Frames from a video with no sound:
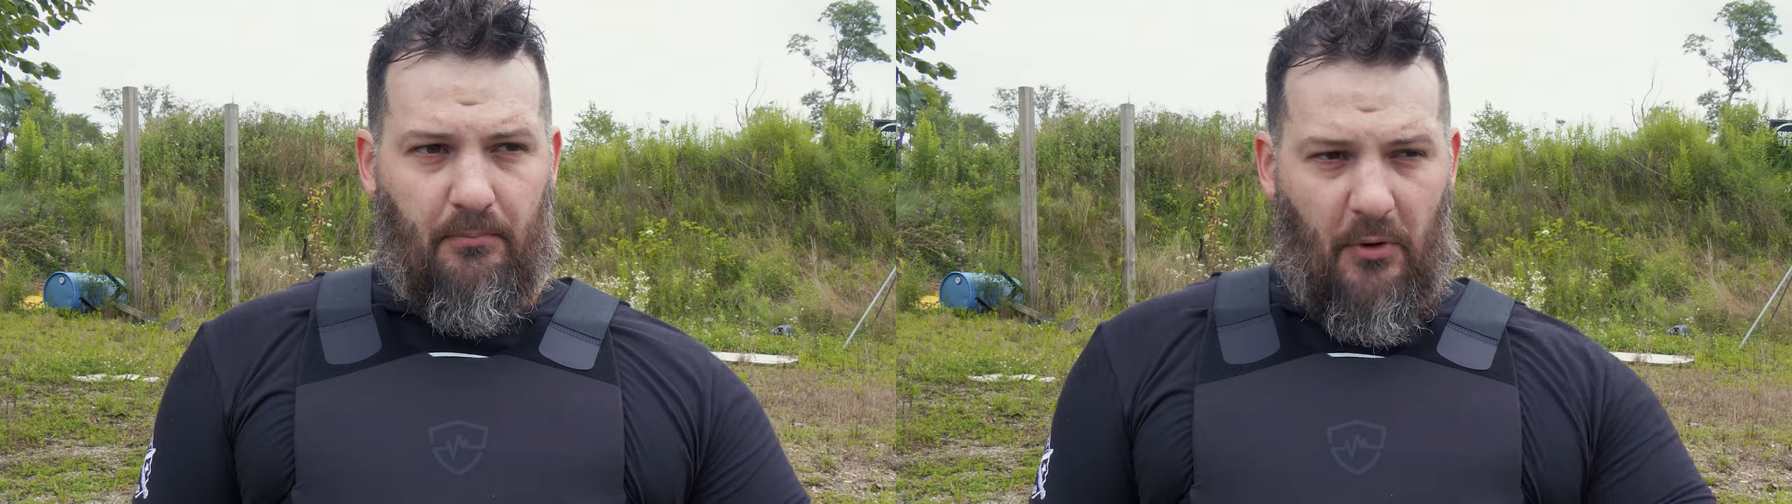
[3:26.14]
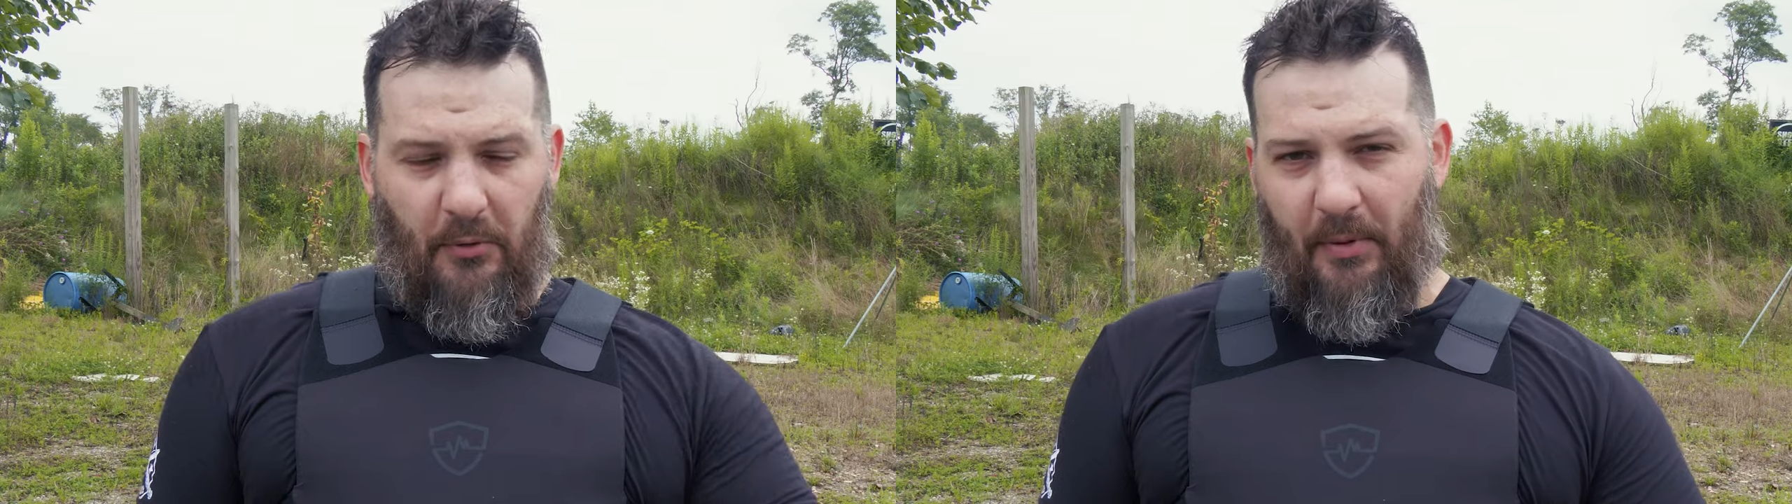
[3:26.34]

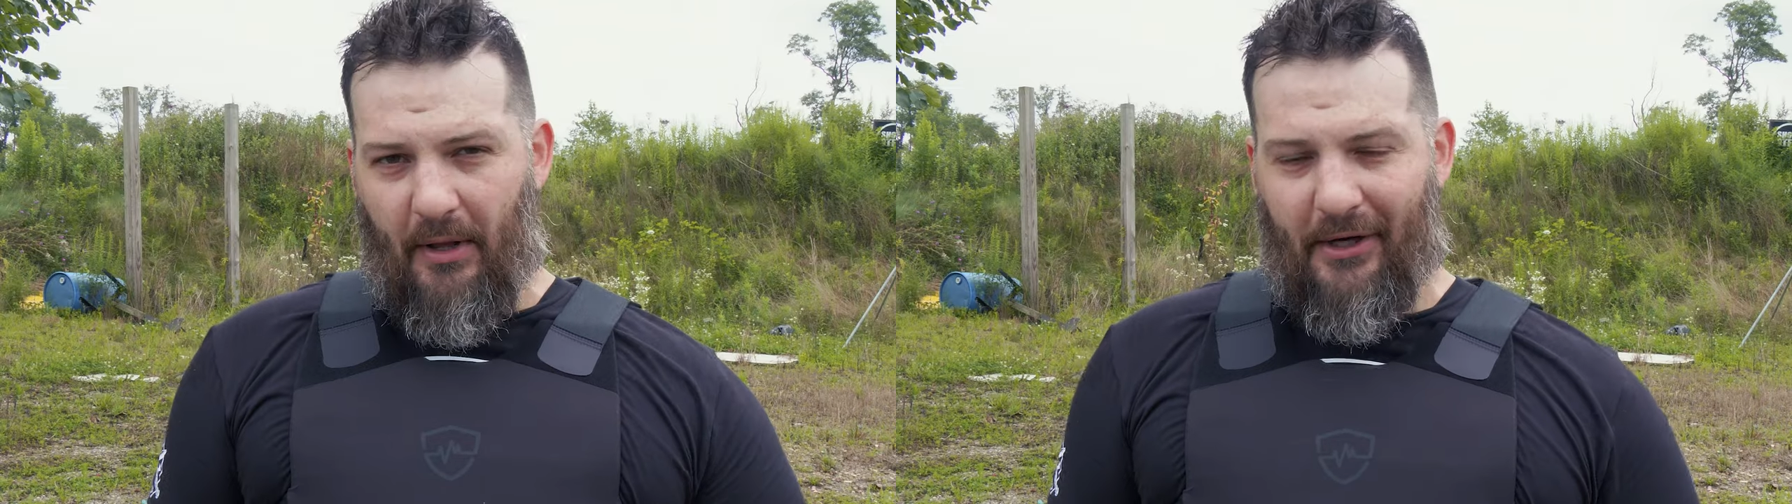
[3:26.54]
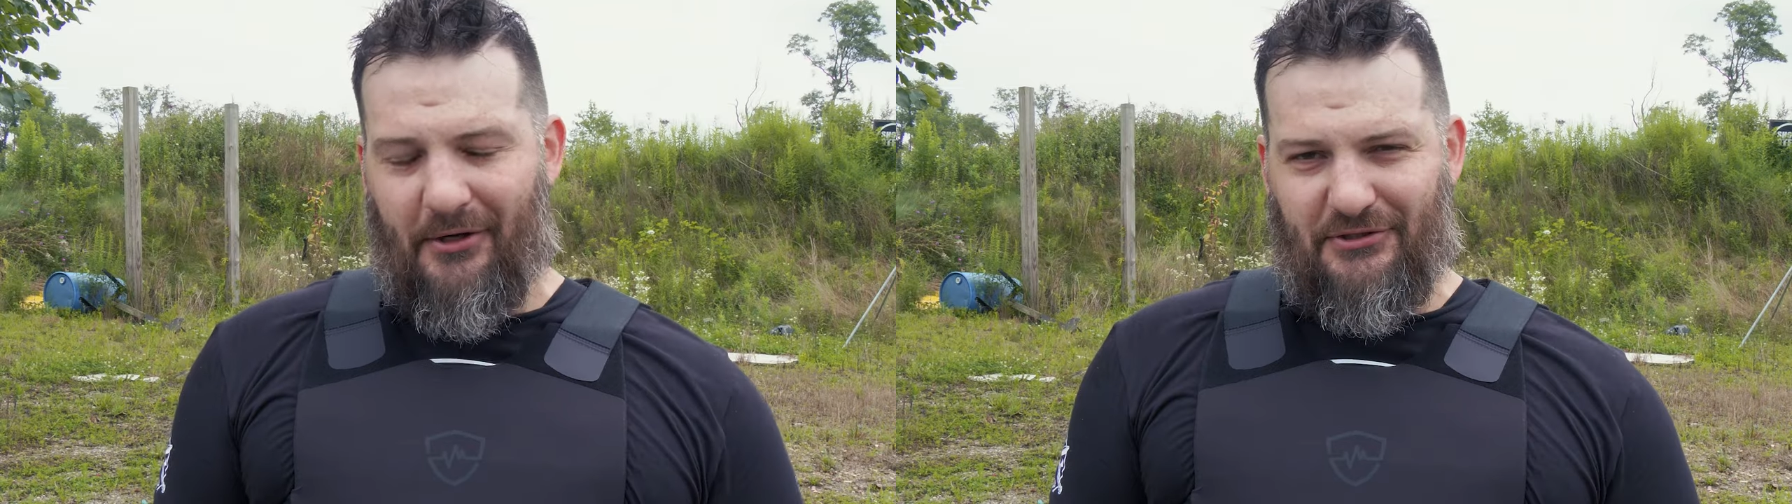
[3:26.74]
but we're
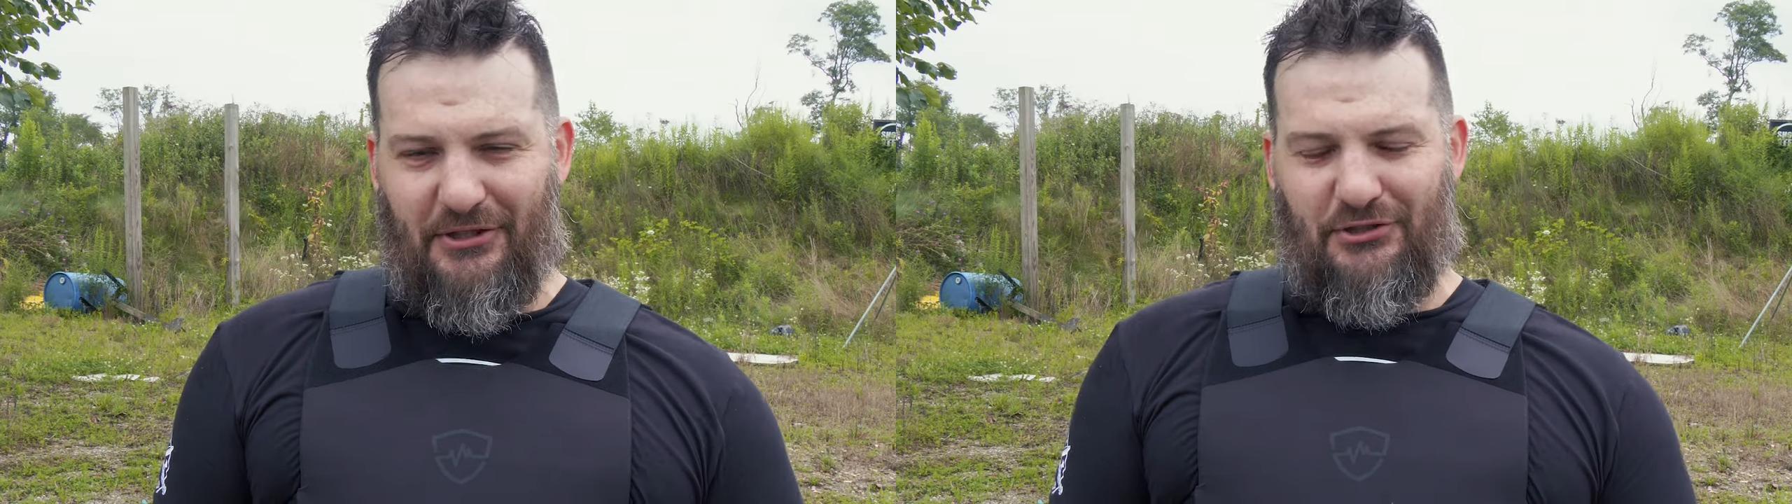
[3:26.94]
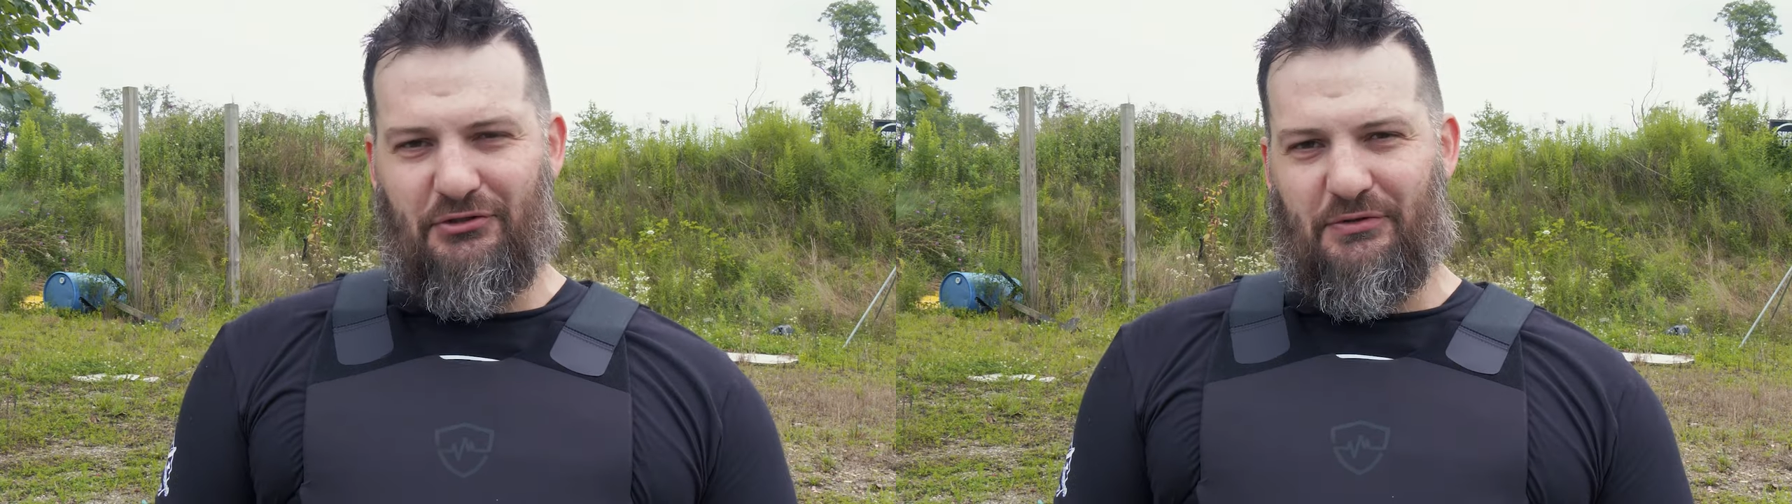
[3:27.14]
probably also
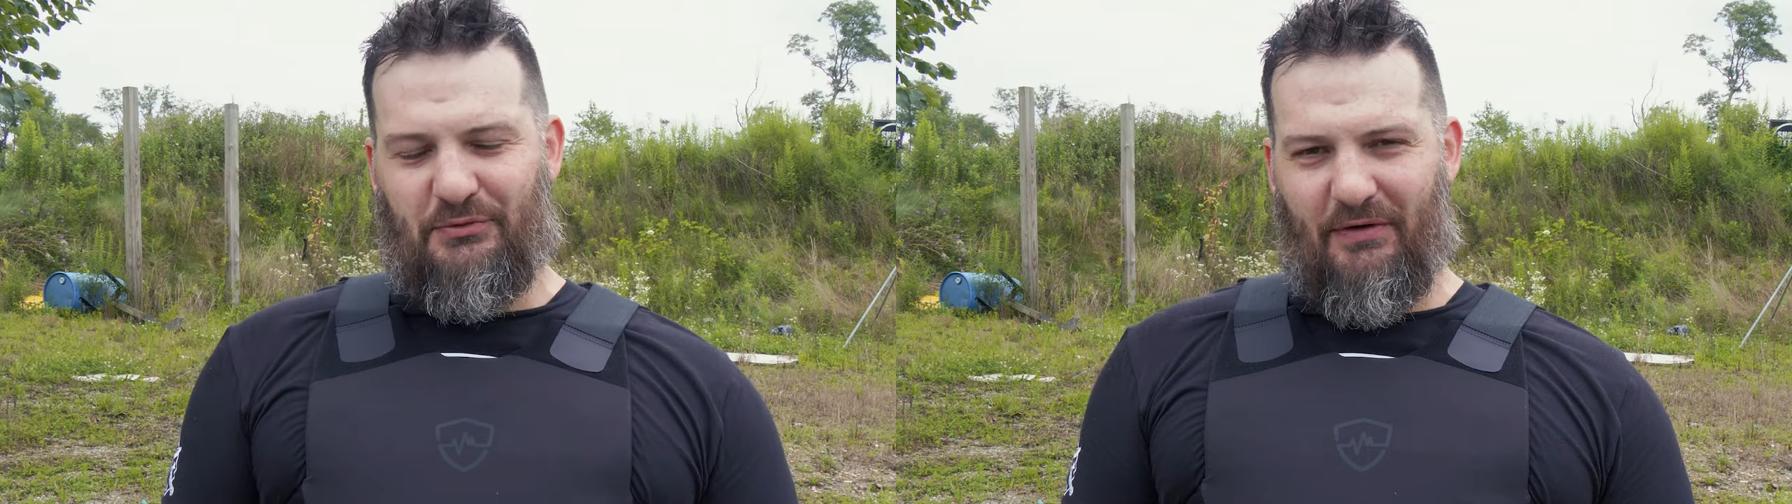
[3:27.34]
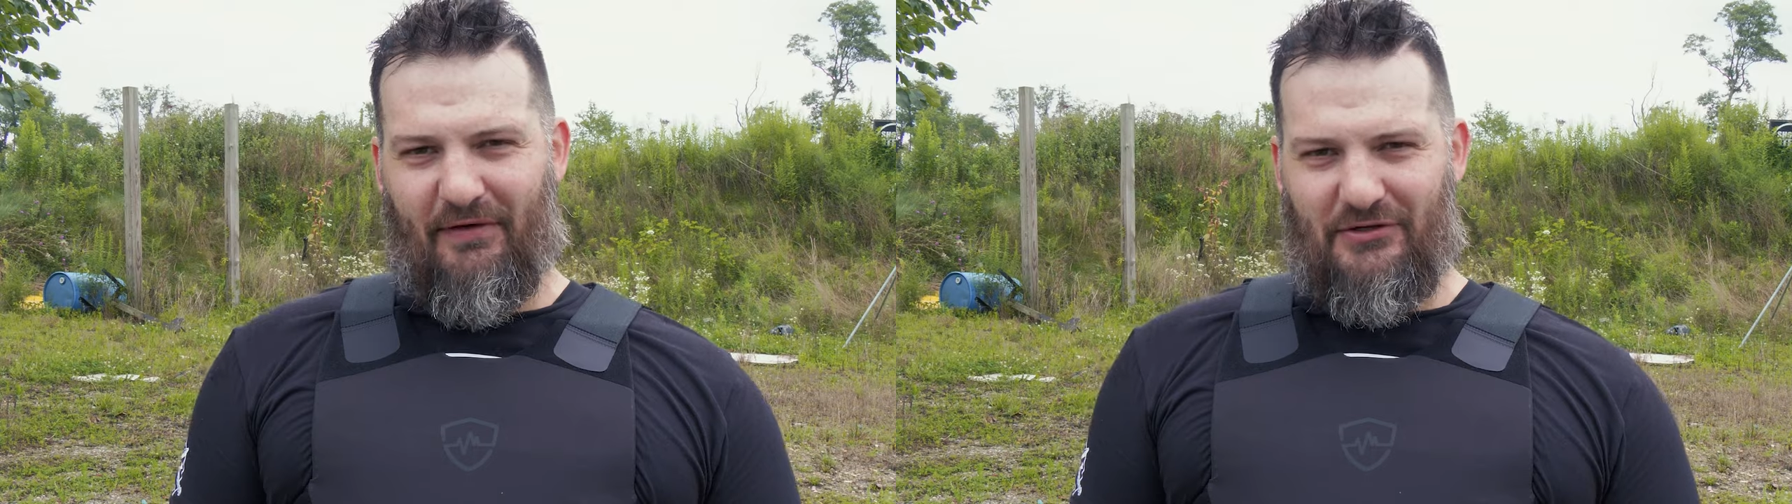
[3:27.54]
gonna shoot some
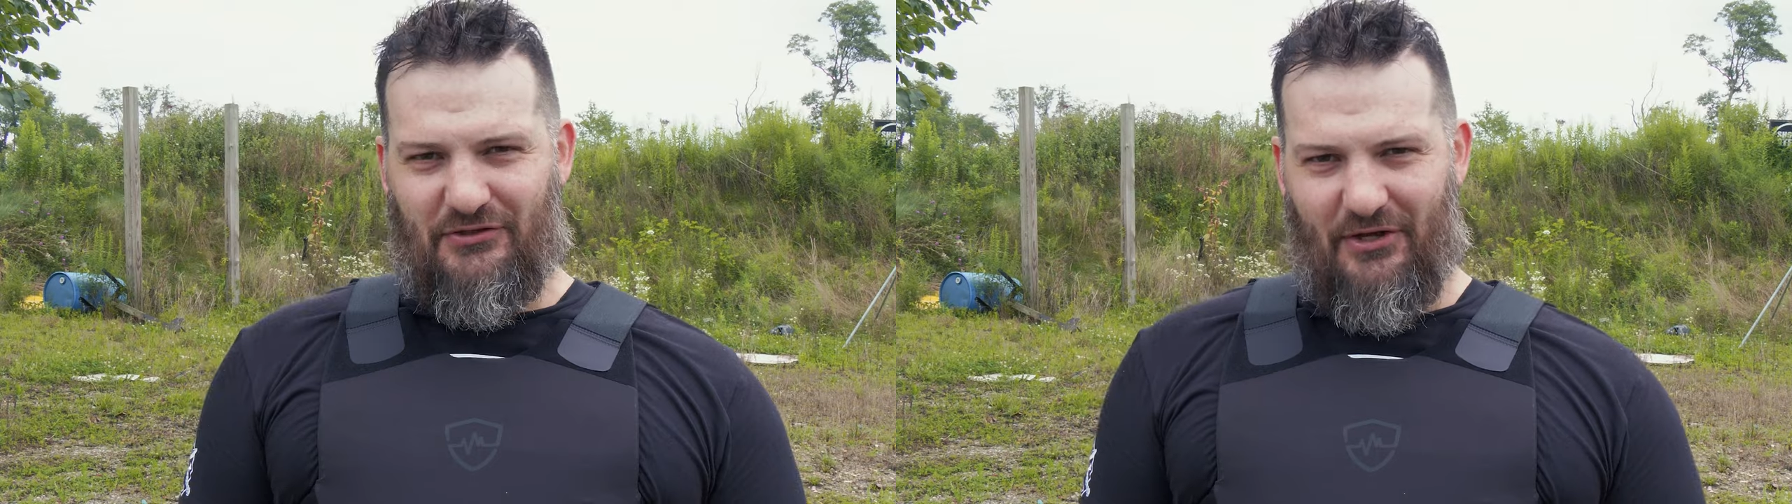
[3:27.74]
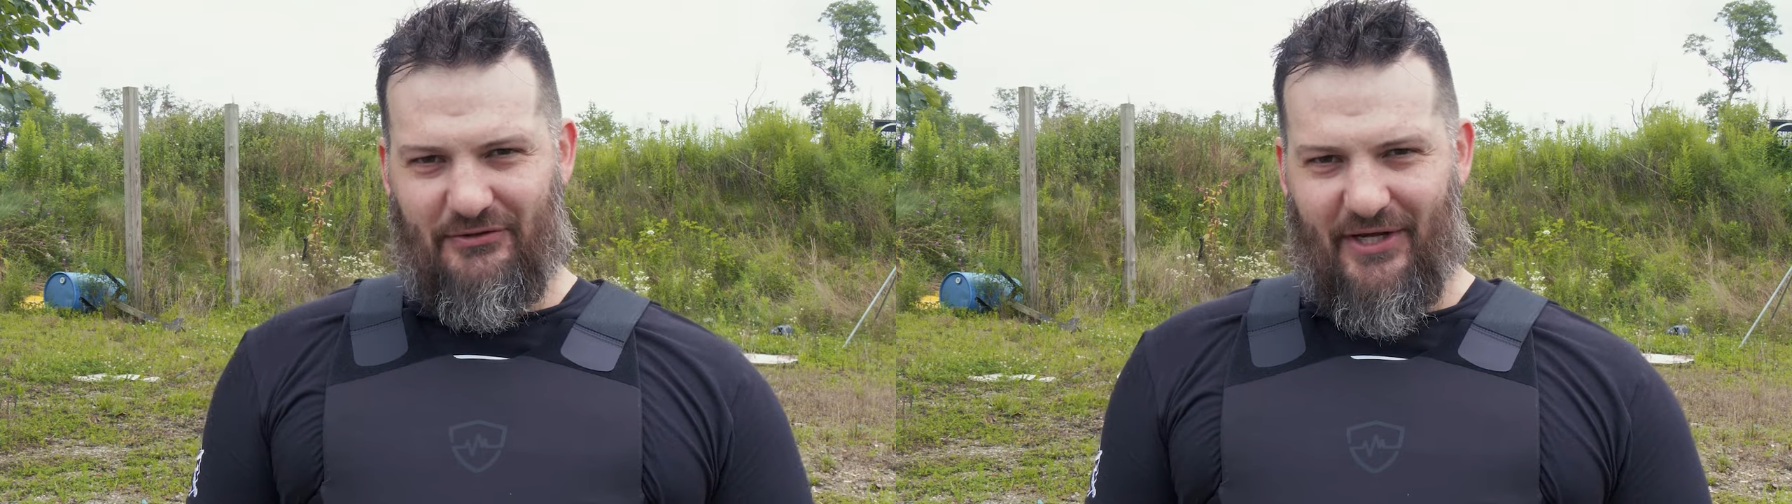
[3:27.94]
twelve gauge
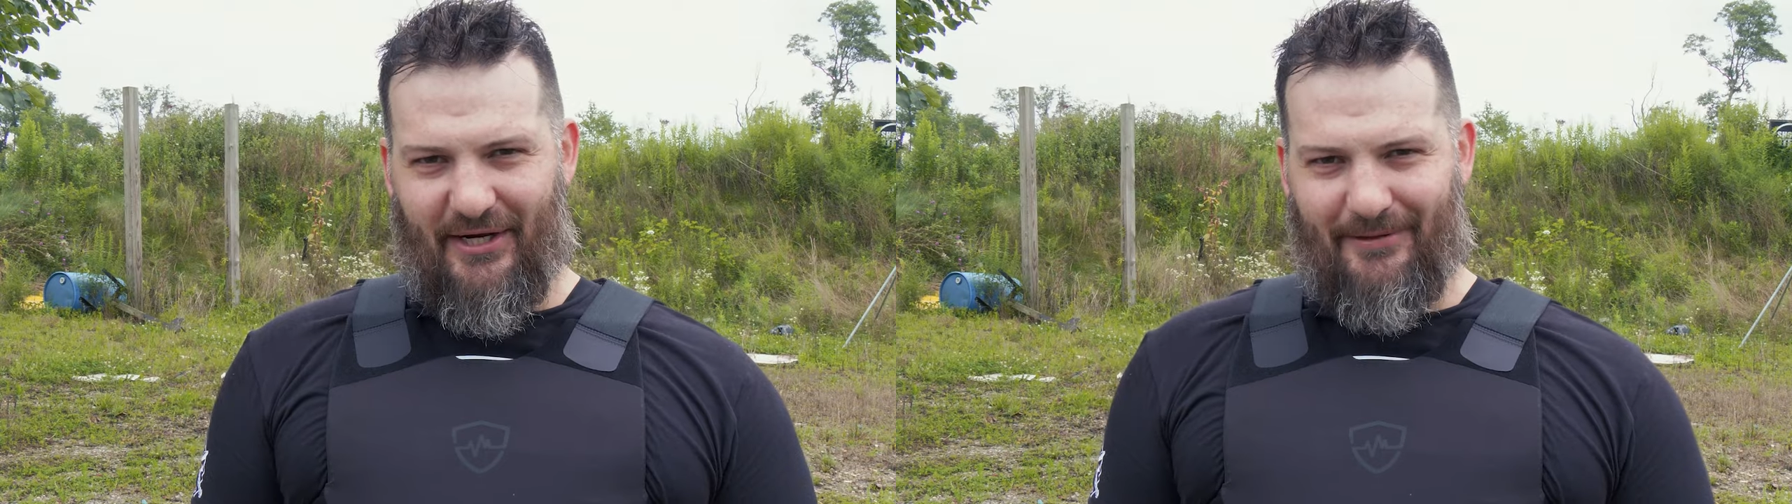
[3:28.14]
slugs at